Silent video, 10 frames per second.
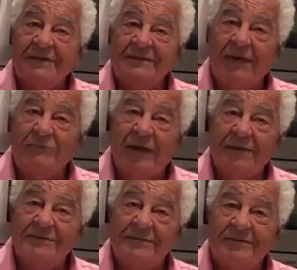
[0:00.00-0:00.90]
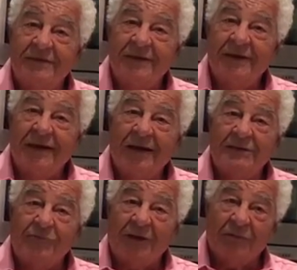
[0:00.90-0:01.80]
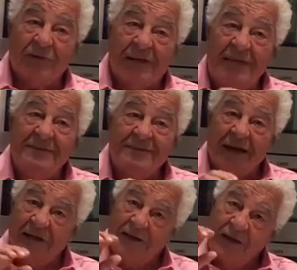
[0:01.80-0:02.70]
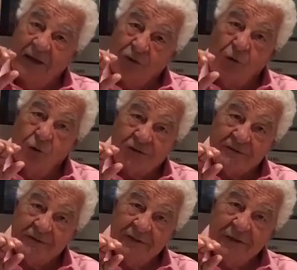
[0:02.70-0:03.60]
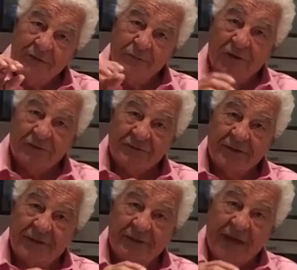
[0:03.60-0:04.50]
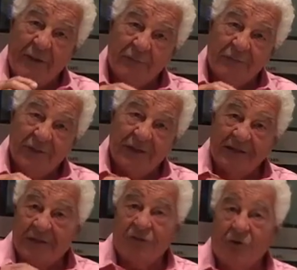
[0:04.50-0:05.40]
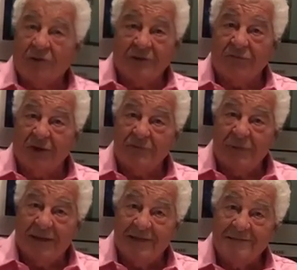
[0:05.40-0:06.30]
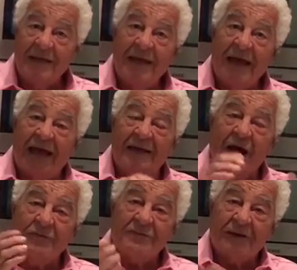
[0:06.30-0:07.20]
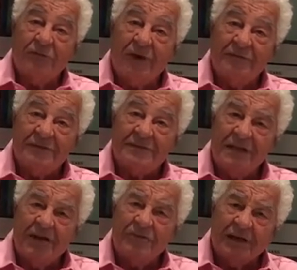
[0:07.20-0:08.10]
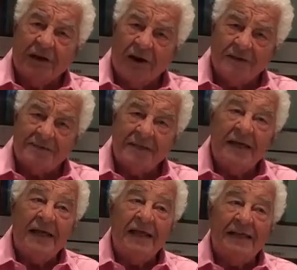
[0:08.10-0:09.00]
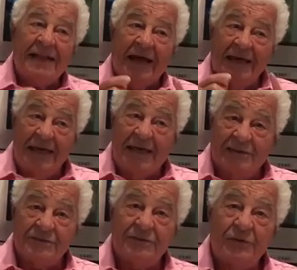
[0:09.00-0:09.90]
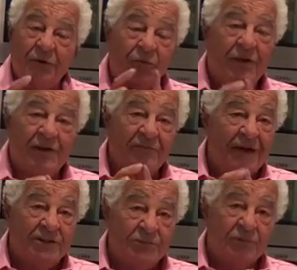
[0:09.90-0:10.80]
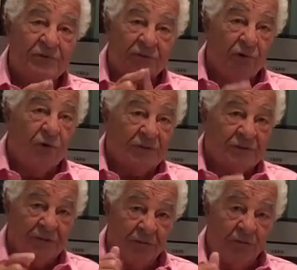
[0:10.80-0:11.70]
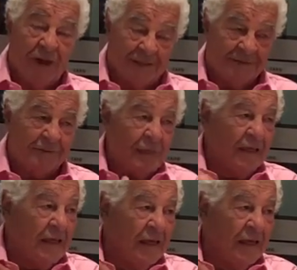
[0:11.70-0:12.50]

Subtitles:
The same taste. It's wonderful. Inside, cooked, because the damp, let it cook in 5 minutes, and outside, we have this lovely crust that I eat with the vegetables cooked with.